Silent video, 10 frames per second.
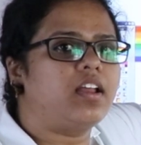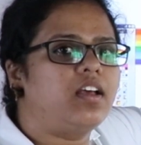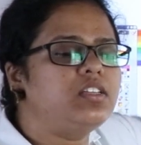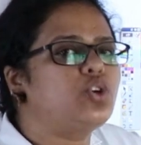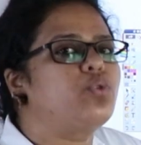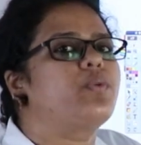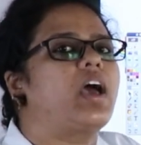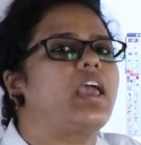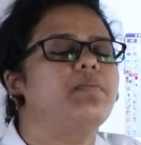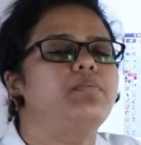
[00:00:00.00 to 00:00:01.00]
color. So, we
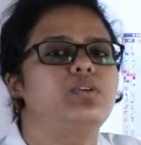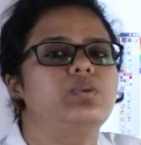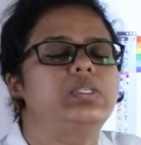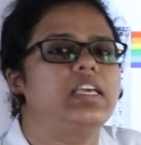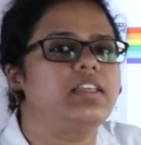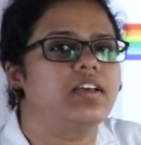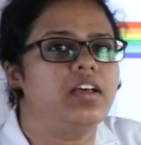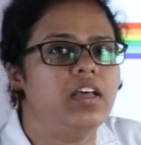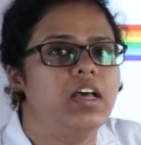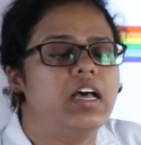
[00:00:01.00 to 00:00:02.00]
are able to see the
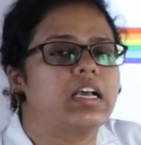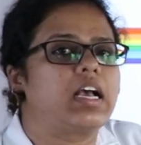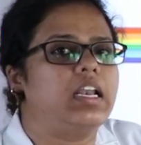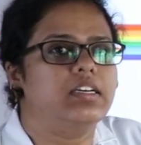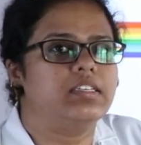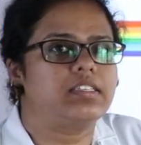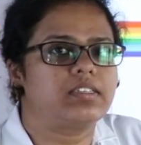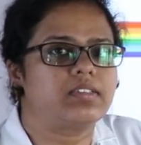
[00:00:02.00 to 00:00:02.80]
colors.